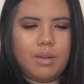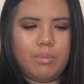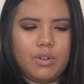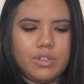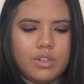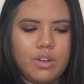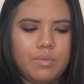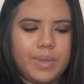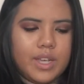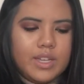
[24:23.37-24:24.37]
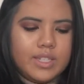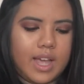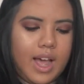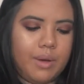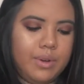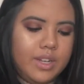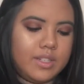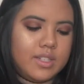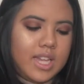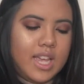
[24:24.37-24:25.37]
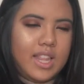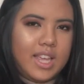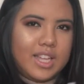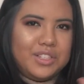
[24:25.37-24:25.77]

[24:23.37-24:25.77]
more so, because I wouldn't say like